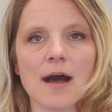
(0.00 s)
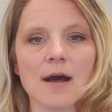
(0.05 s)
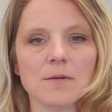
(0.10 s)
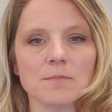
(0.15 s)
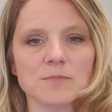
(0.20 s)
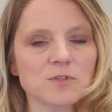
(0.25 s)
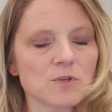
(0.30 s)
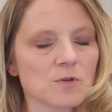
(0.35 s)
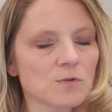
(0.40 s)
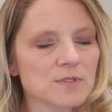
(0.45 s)

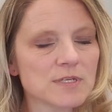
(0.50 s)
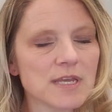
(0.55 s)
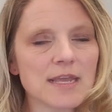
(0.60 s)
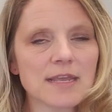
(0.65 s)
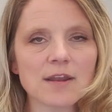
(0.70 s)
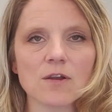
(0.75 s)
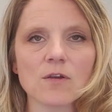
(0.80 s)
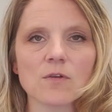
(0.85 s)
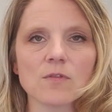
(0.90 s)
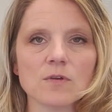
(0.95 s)
So
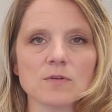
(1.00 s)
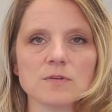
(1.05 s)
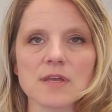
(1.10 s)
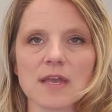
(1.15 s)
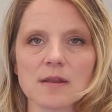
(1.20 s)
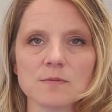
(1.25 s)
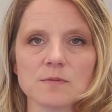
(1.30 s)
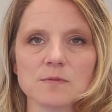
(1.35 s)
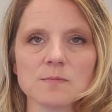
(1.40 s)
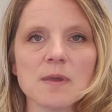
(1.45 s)
take care of those
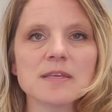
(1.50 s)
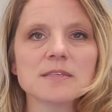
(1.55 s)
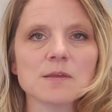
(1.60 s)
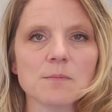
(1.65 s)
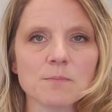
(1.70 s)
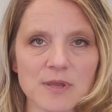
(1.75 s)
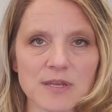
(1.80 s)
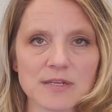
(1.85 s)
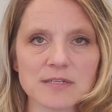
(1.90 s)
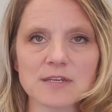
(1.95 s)
items, makes a
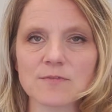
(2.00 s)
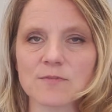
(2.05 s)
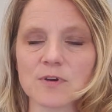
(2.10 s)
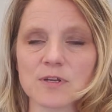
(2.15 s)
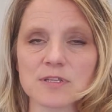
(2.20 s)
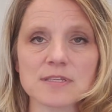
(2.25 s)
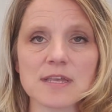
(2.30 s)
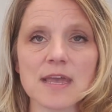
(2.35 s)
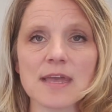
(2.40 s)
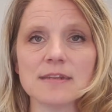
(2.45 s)
big
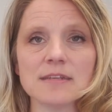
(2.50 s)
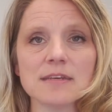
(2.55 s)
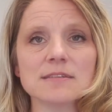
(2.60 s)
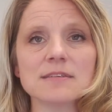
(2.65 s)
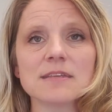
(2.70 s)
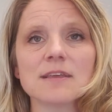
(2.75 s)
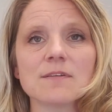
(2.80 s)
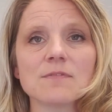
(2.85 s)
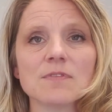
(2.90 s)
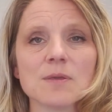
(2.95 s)
difference and
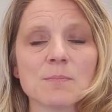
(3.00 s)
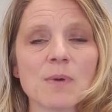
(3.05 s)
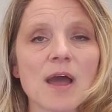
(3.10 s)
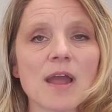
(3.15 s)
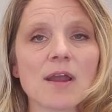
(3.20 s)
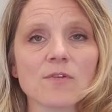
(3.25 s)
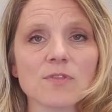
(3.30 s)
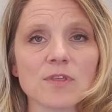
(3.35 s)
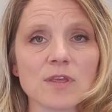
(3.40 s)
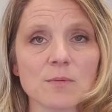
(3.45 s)
doesn't give the
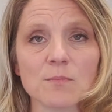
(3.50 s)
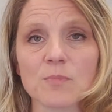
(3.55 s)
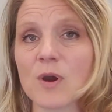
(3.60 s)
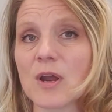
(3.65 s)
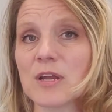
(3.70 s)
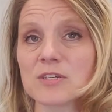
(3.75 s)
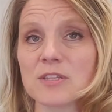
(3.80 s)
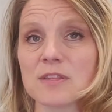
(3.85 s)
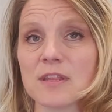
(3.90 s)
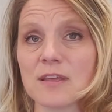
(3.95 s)
buyer the
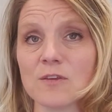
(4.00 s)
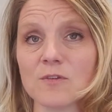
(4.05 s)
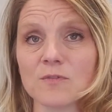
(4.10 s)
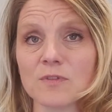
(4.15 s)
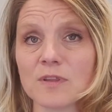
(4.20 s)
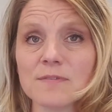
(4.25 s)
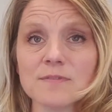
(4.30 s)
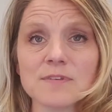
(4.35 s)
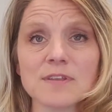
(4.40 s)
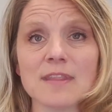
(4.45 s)
impression that you've
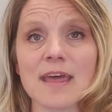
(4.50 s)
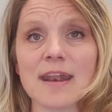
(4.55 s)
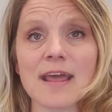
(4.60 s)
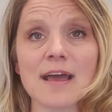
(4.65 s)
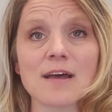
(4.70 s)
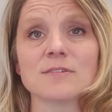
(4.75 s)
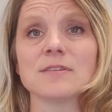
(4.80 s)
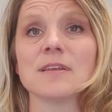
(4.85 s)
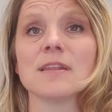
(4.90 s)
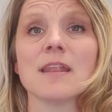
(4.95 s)
lived in that
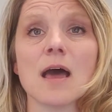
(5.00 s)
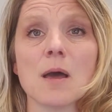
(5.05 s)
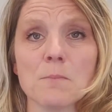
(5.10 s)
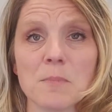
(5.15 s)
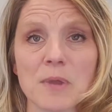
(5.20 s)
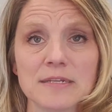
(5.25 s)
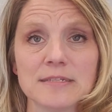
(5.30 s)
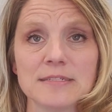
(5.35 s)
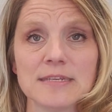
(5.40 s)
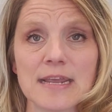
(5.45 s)
house and not
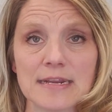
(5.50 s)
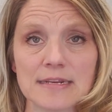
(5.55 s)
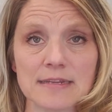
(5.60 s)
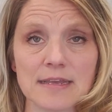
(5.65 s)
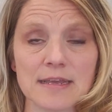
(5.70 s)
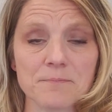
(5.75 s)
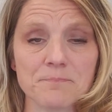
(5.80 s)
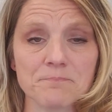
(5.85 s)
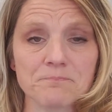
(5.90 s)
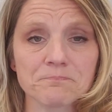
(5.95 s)
maintained
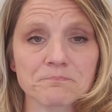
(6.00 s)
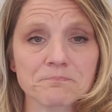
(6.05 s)
it.